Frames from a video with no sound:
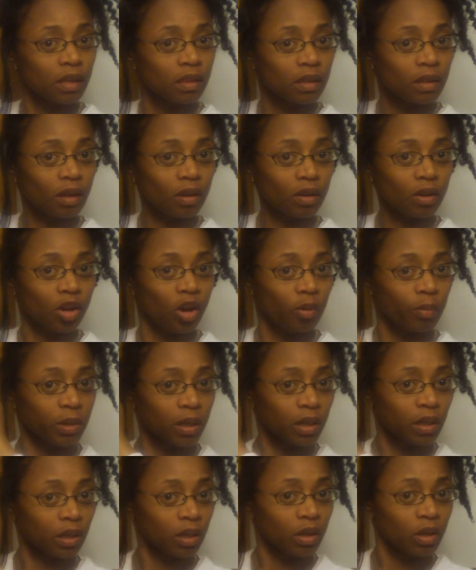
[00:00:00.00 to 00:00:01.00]
Then I'll comb
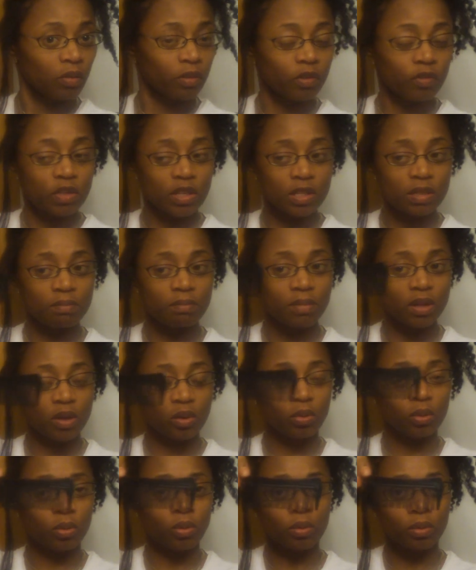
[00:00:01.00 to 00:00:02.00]
it with this
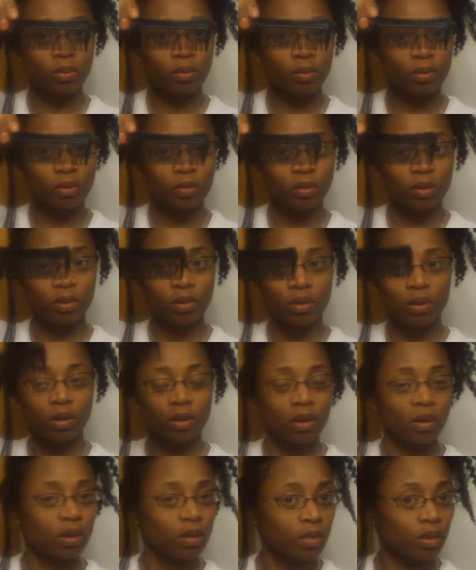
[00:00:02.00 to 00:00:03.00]
middle,
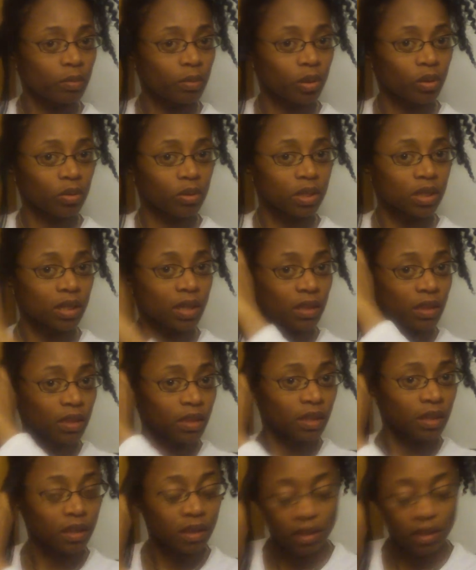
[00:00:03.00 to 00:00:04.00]
the middle teeth